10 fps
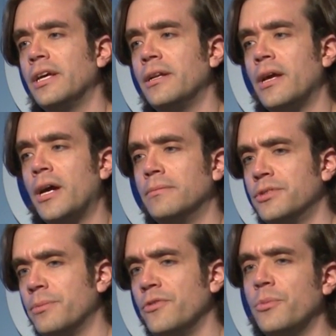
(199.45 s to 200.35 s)
And um,
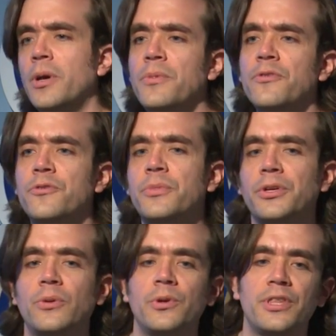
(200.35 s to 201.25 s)
some of you might be
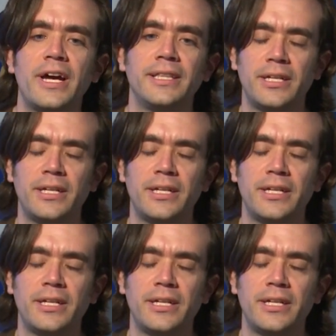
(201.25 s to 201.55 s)
familiar with that.